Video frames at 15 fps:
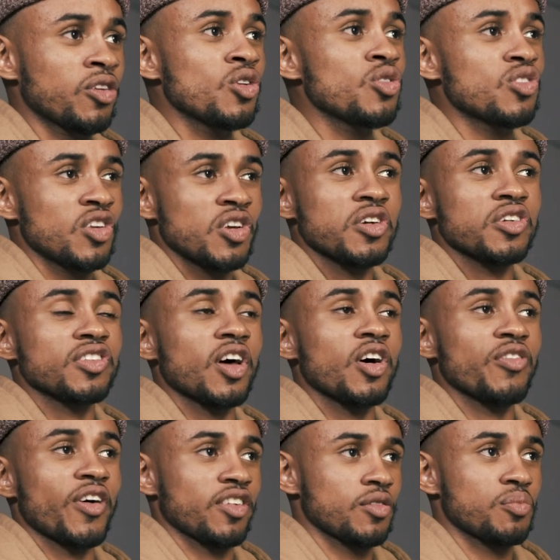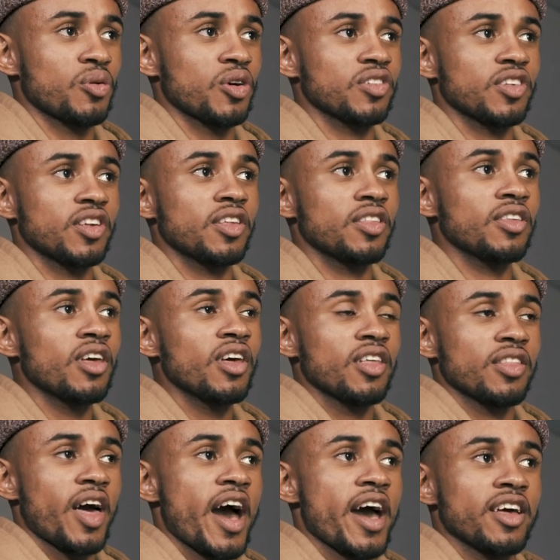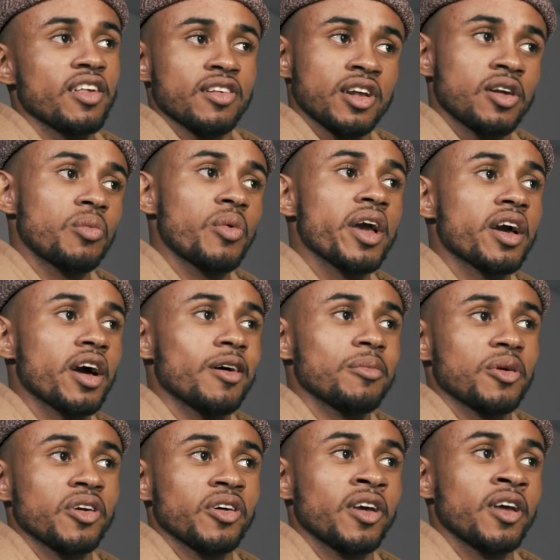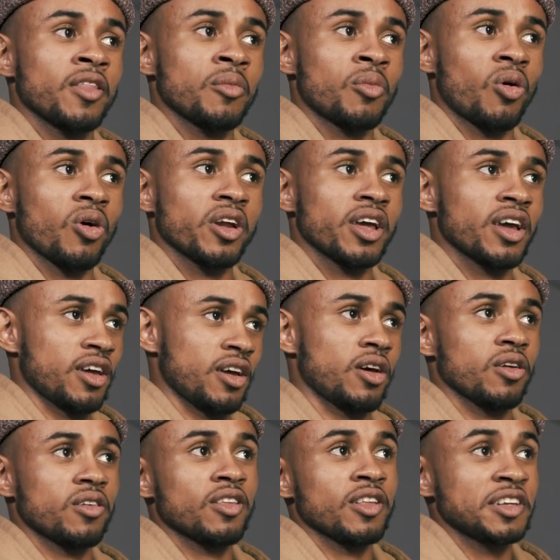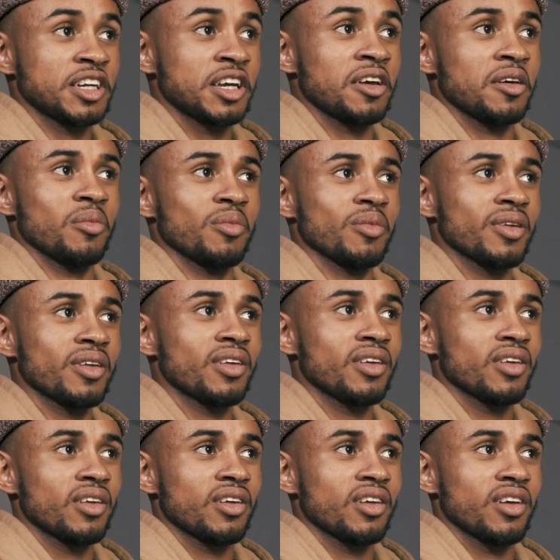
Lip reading: you see yourself as a person that is going to wake up early in the morning and go to the gym? And